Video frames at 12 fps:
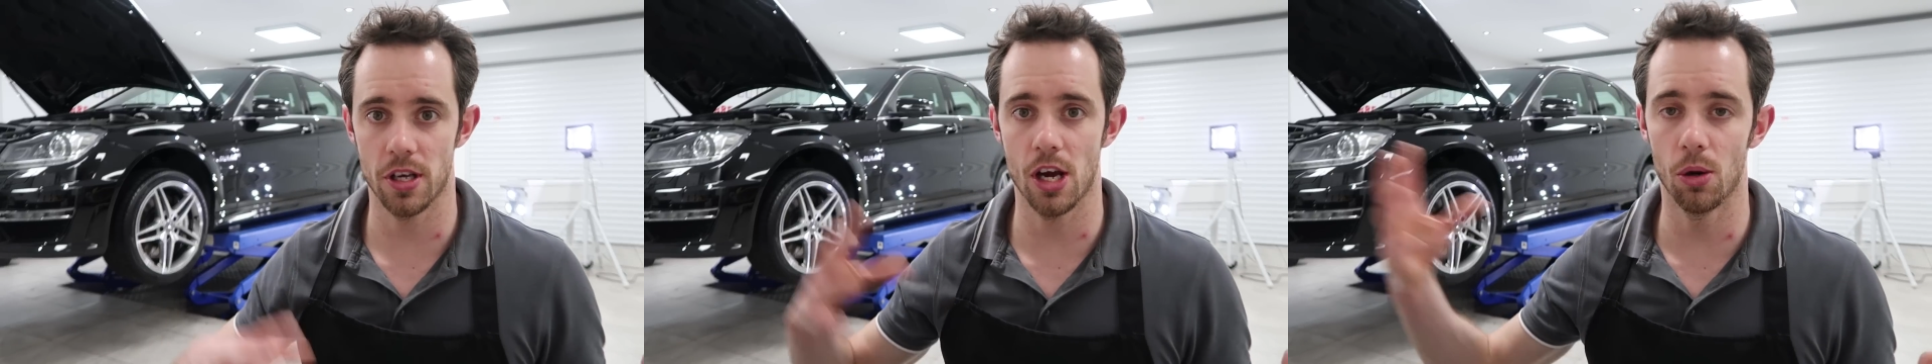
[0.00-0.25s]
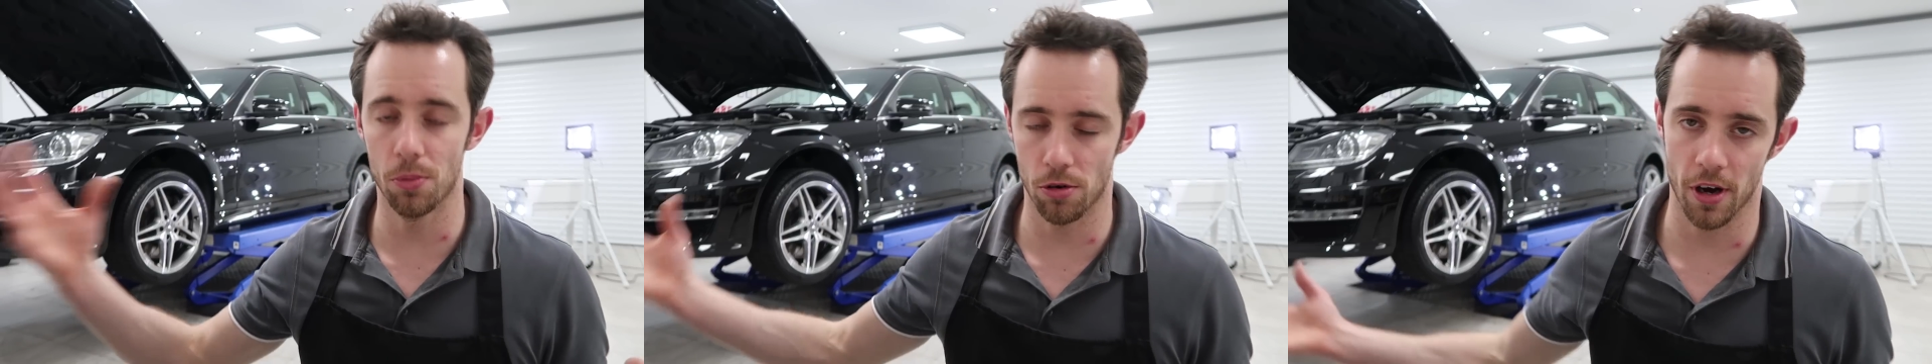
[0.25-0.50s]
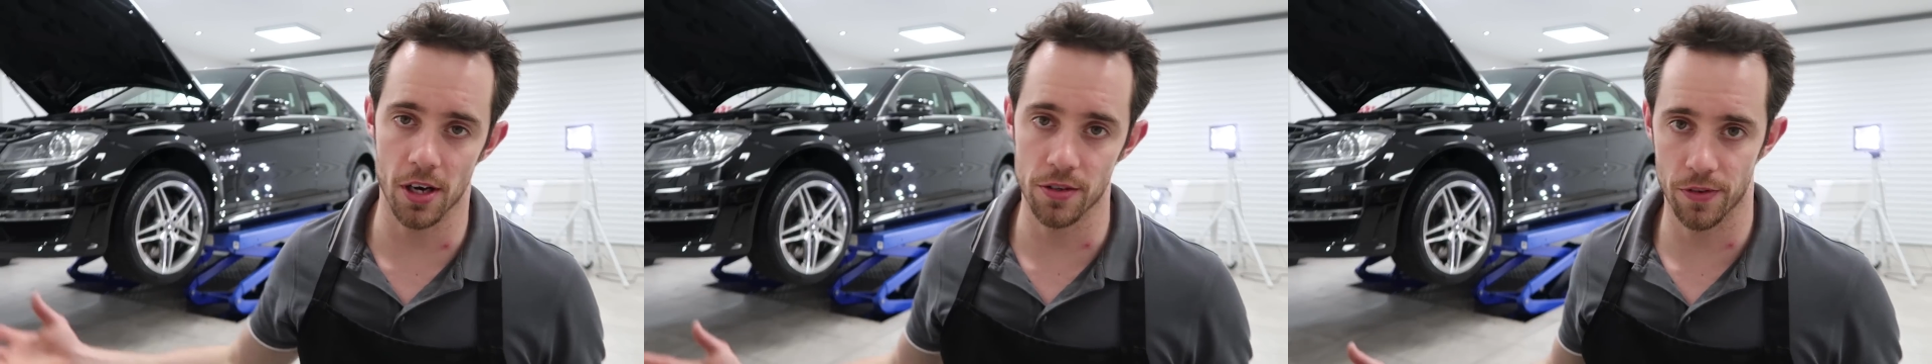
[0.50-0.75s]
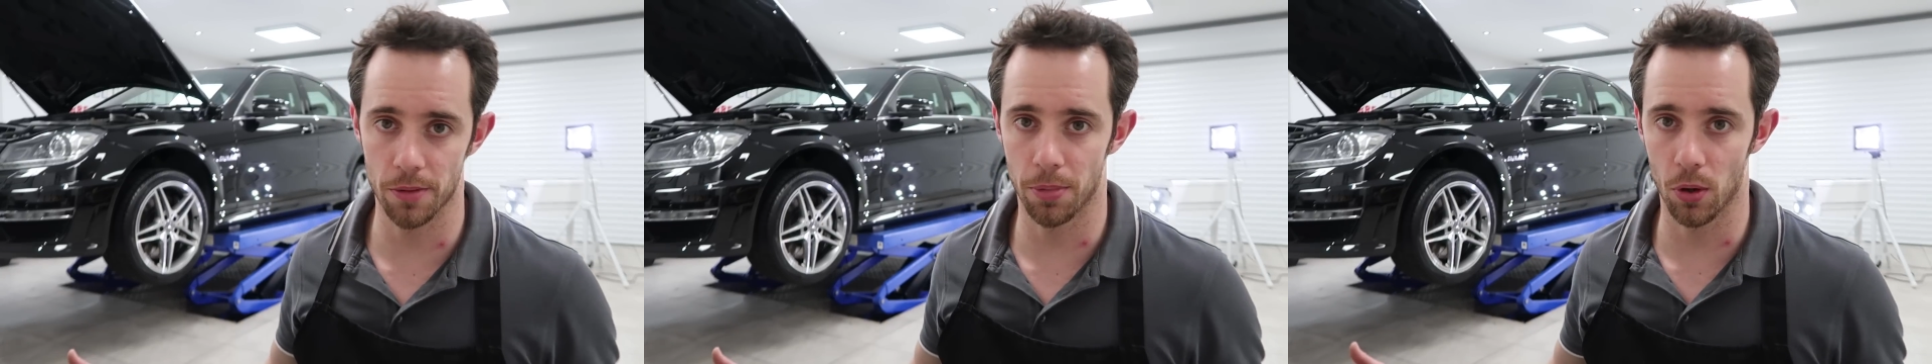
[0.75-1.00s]
the
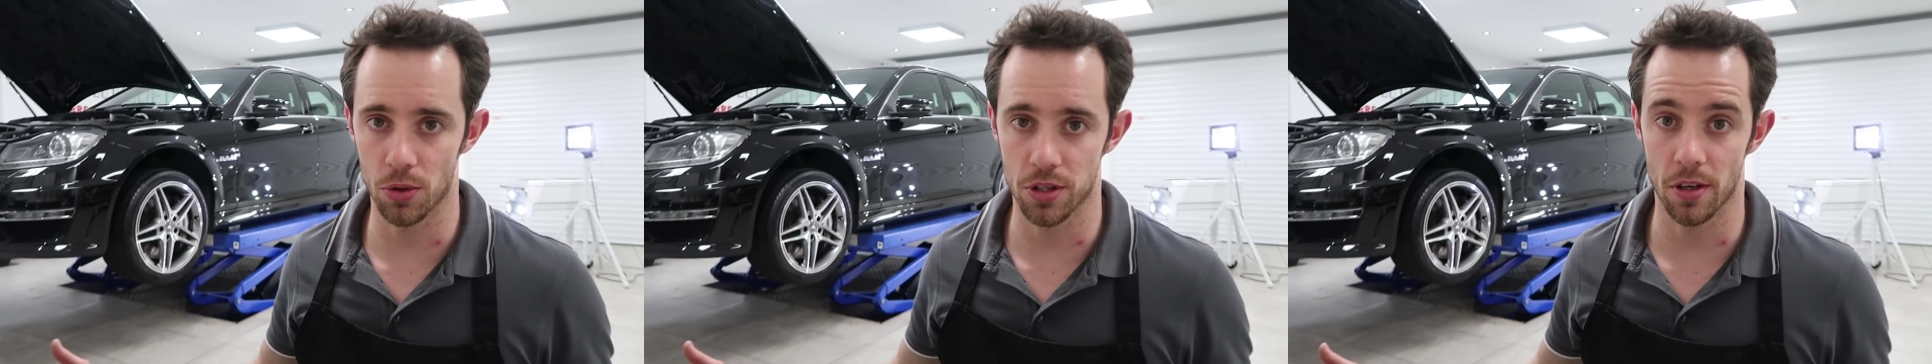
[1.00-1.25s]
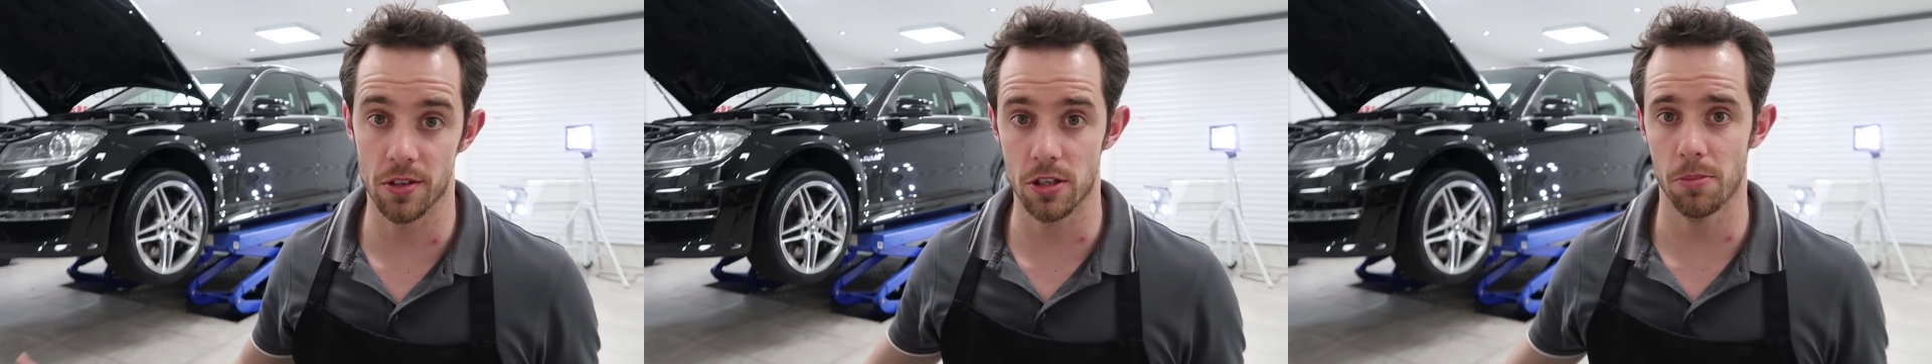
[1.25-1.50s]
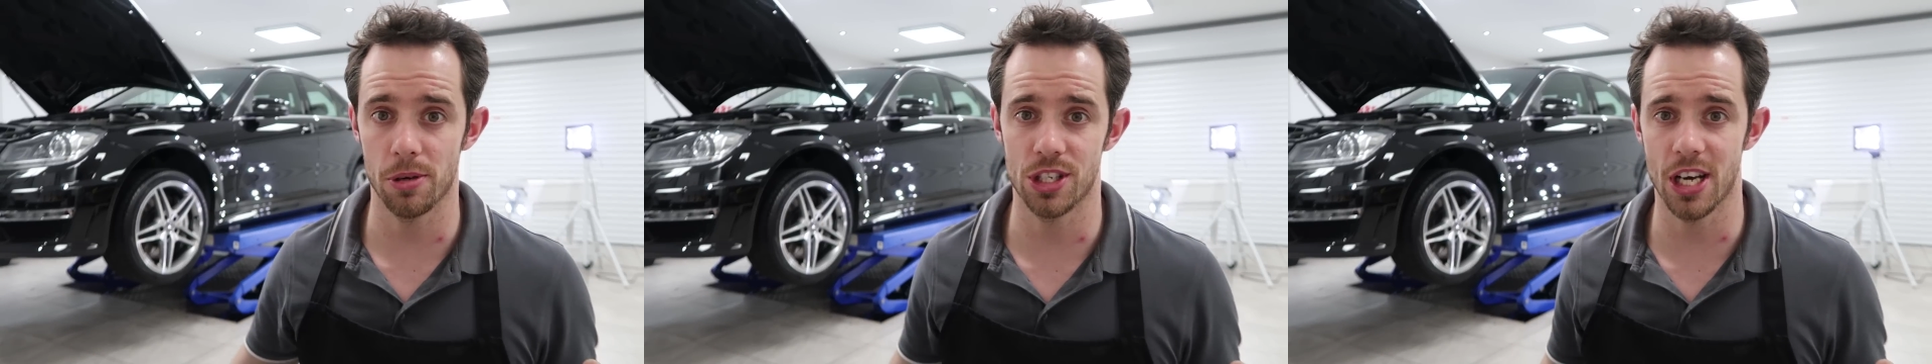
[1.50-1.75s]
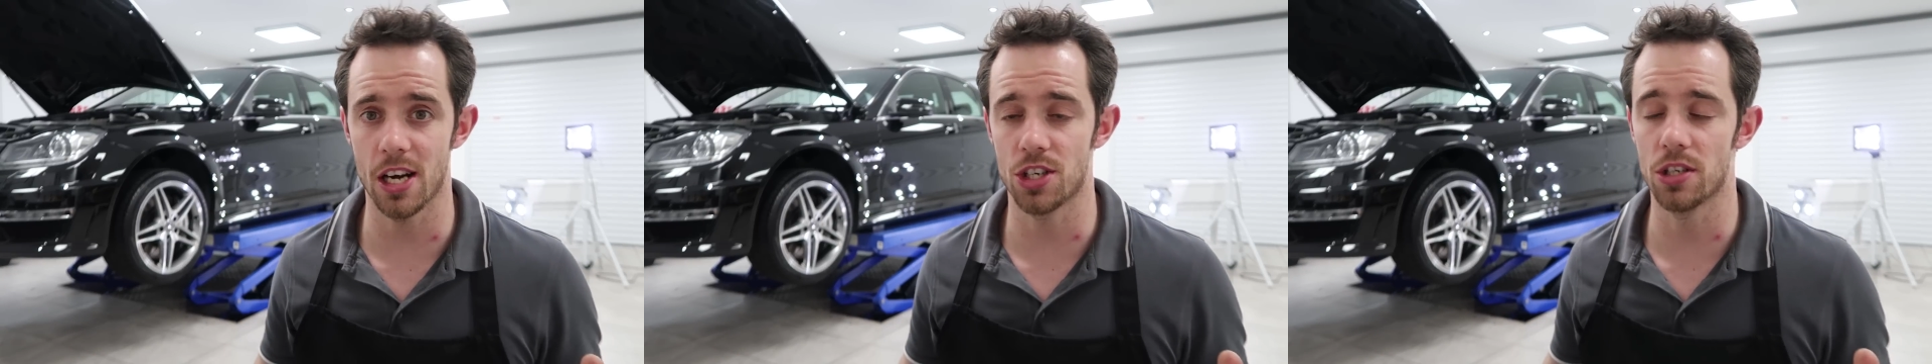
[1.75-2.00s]
upgrades, the bolt-ons, the
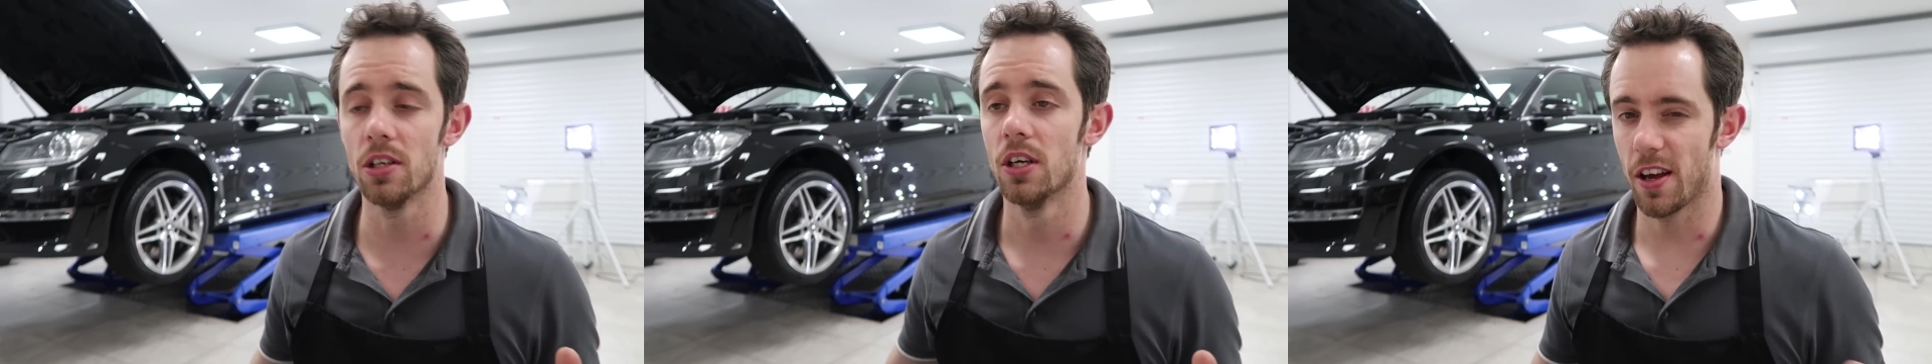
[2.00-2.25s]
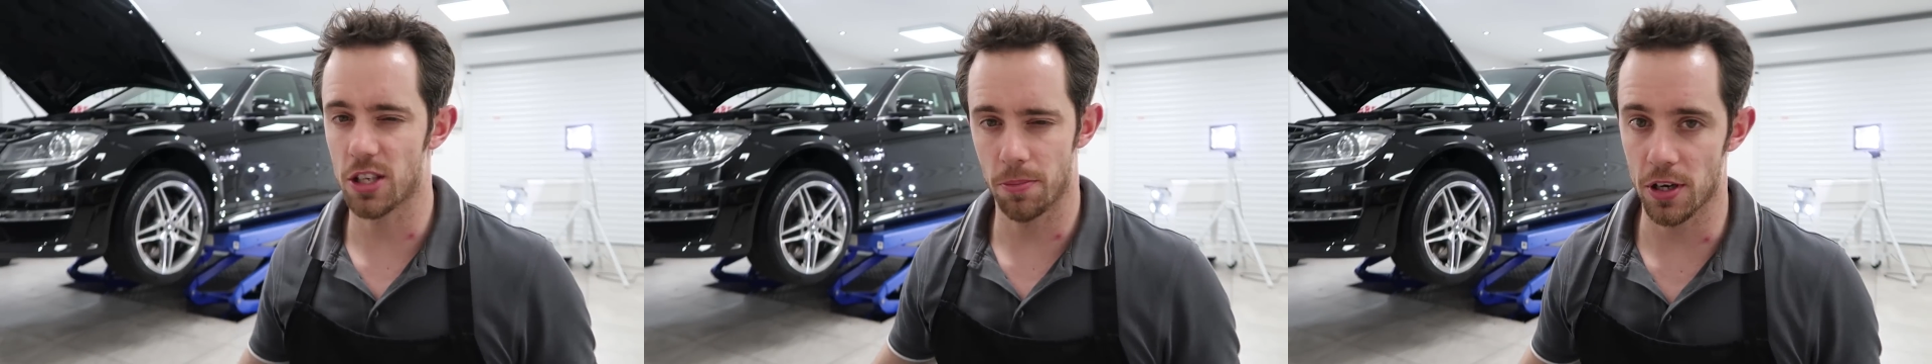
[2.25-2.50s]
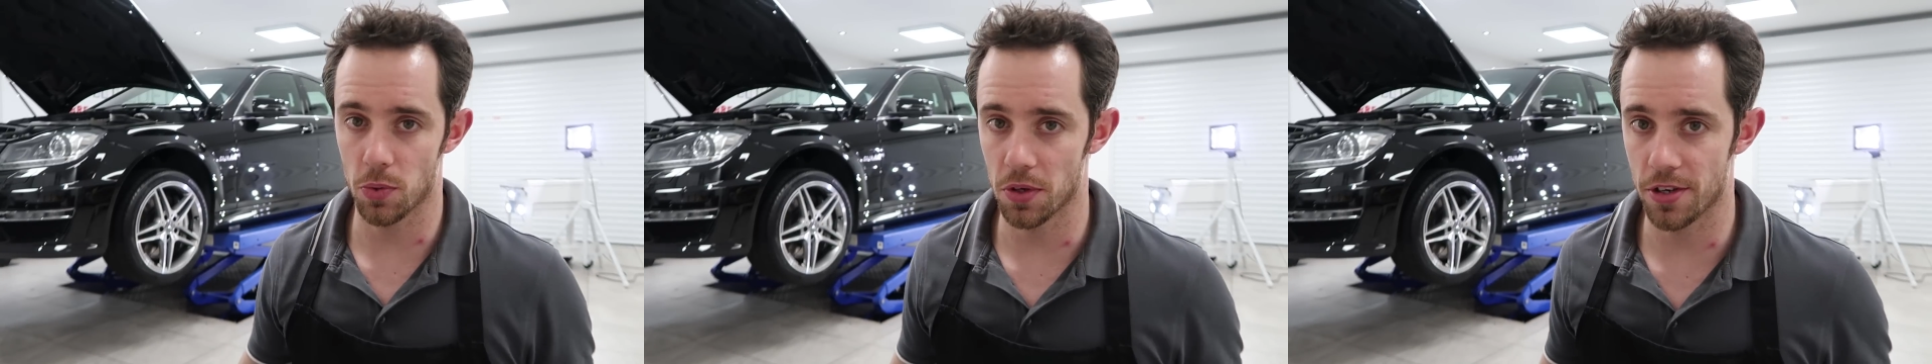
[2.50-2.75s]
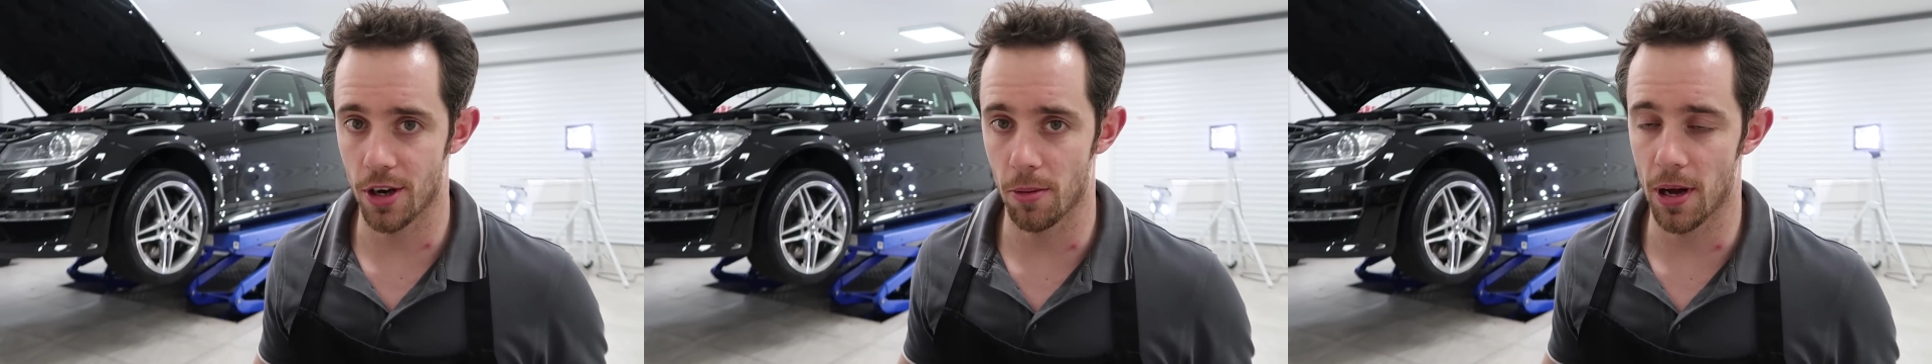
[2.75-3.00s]
protection, and that's the best way
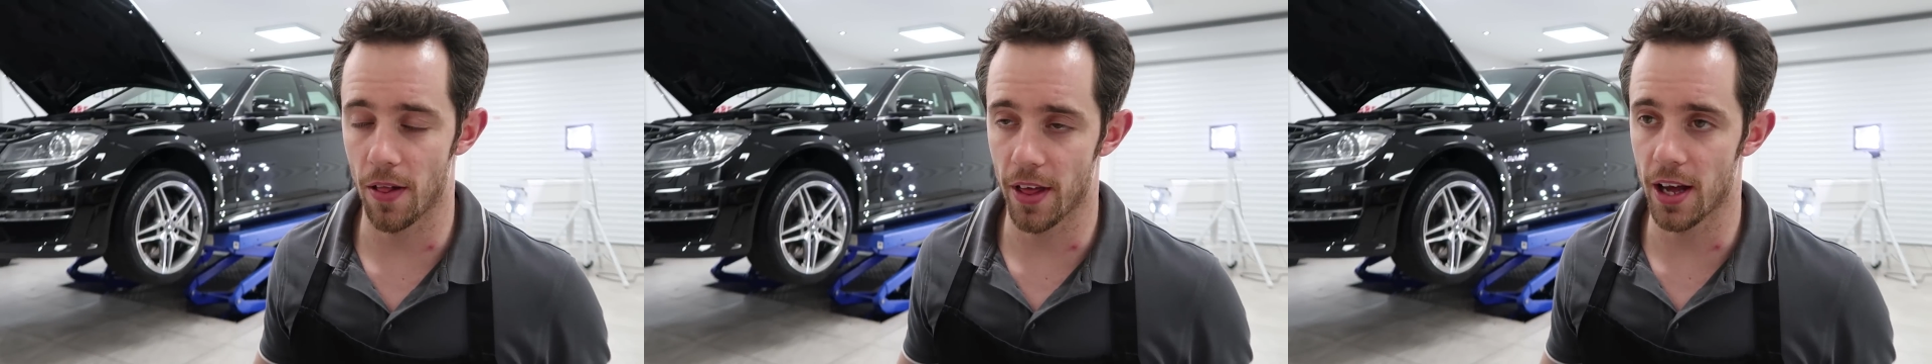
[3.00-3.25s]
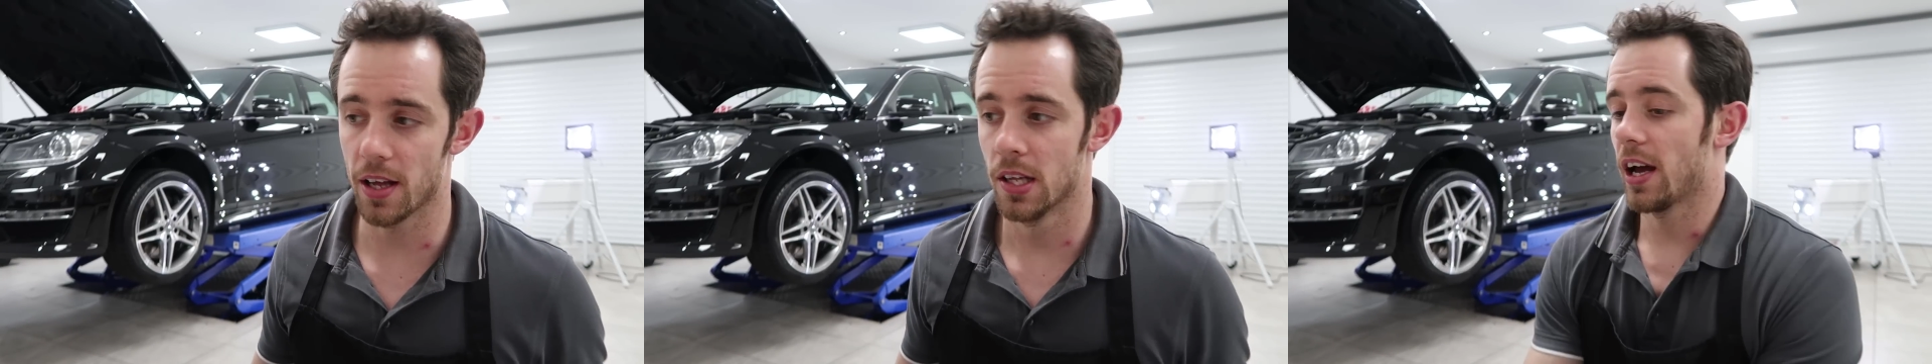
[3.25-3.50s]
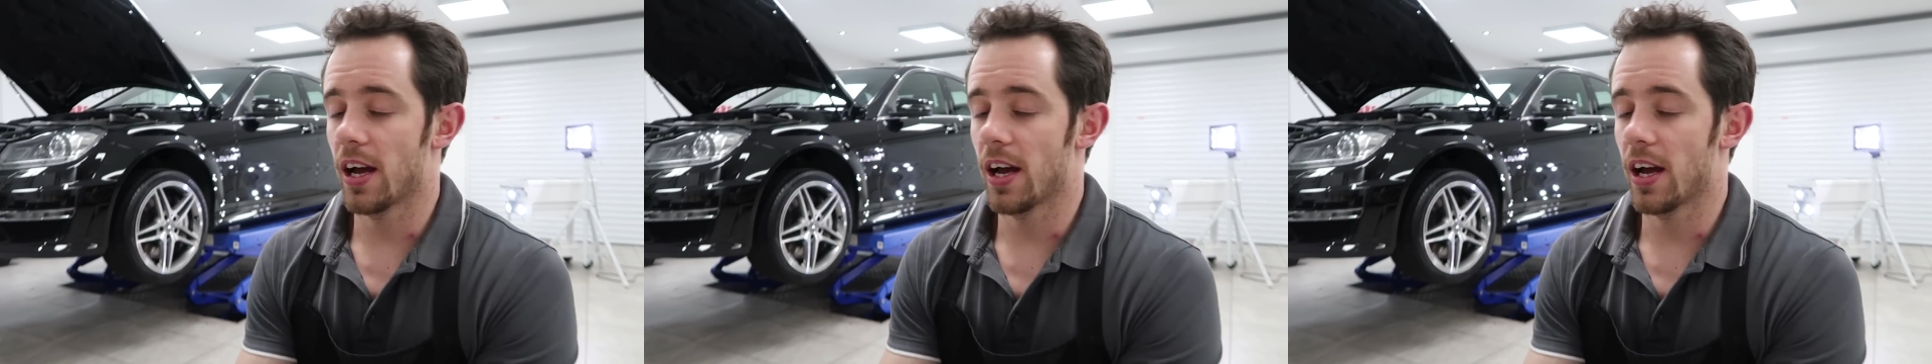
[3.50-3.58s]
to go about that.